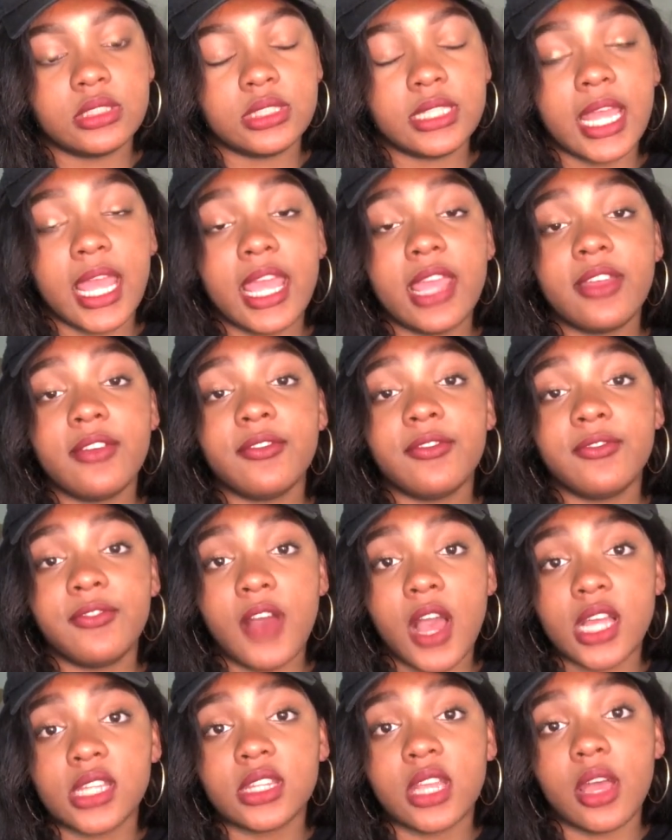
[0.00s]
They
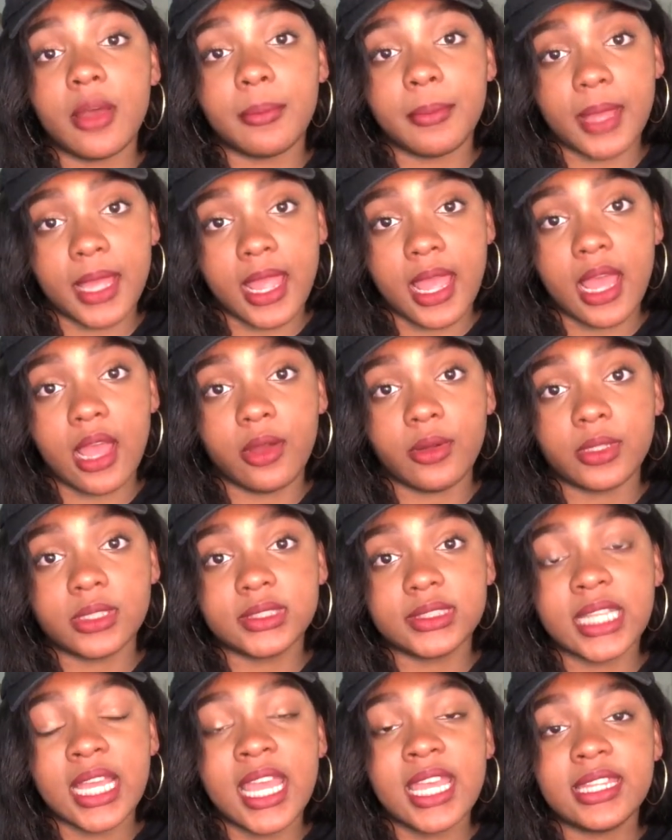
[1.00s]
fucked up my hours.
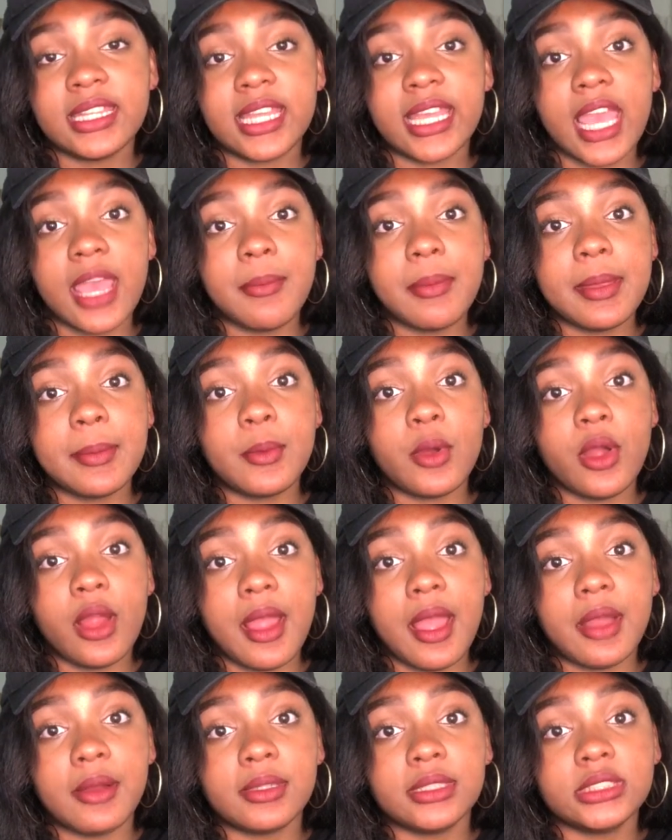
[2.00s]
They gave me more
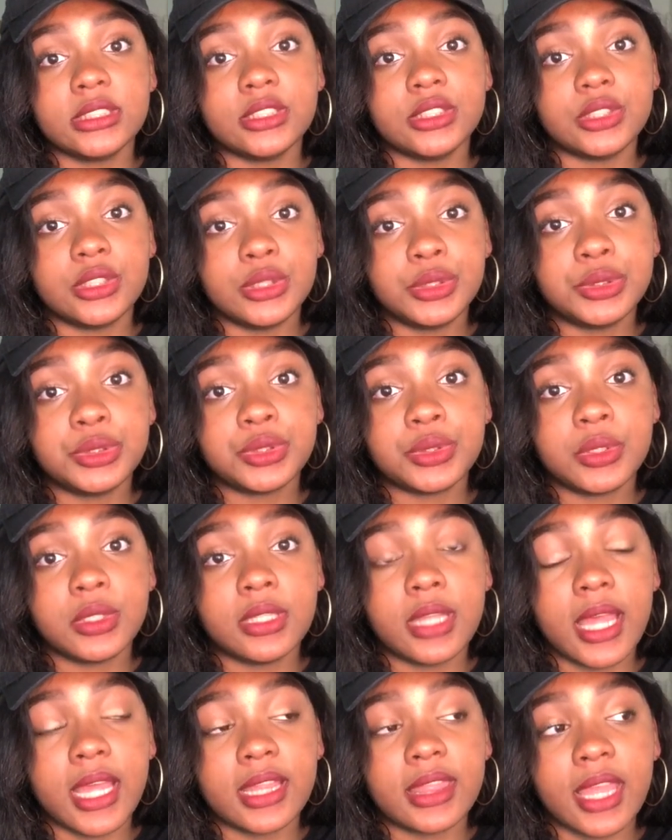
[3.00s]
hours than
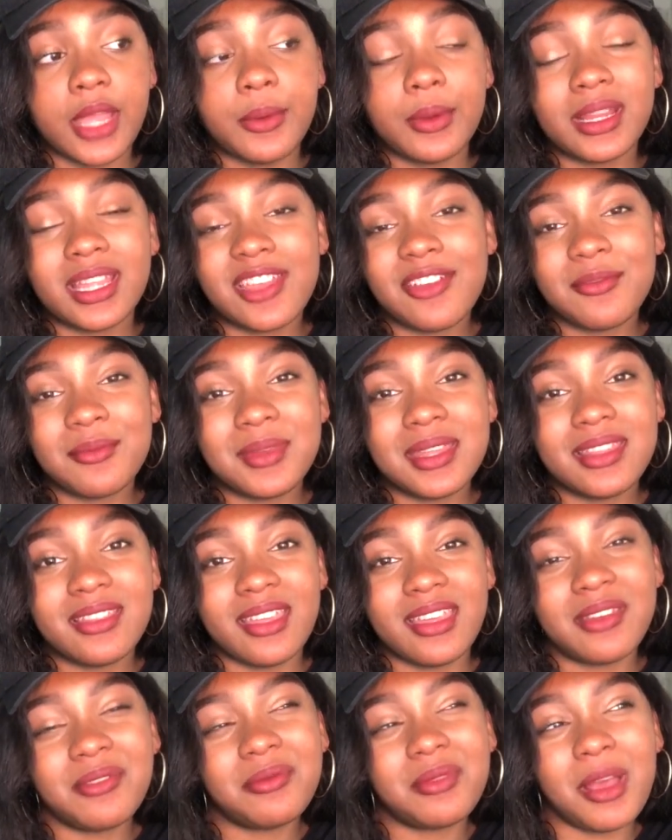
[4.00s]
usual. Like, they were giving me
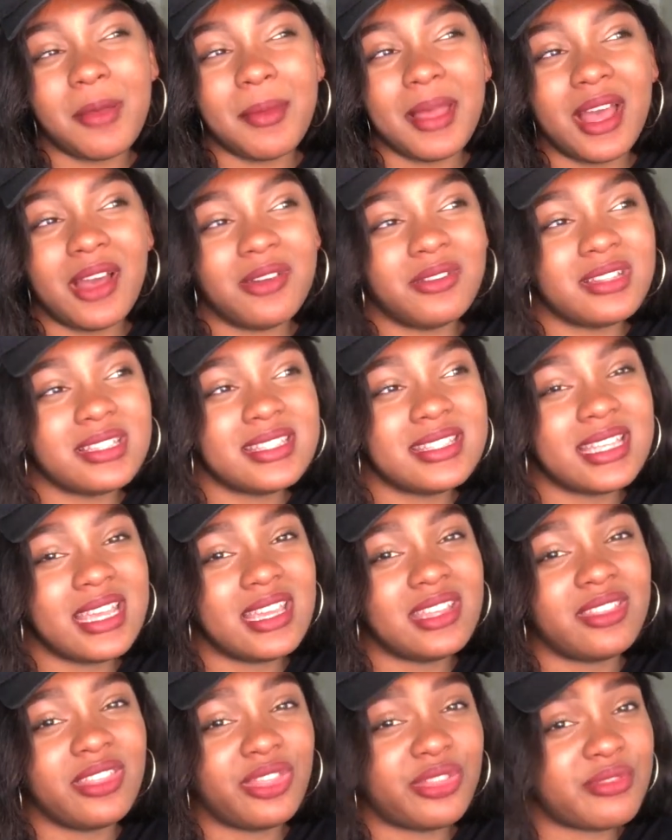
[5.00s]
like about, let's
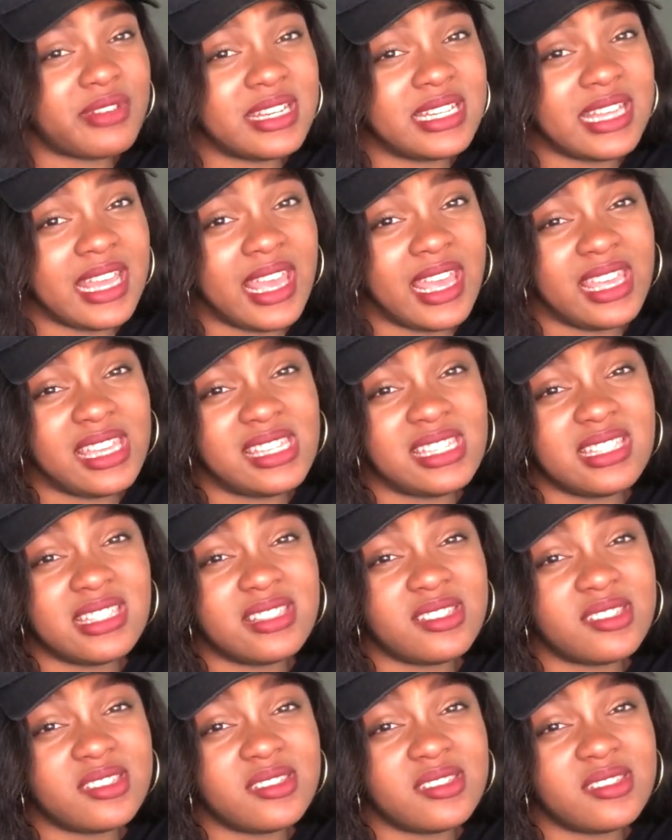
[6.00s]
say, 3 days.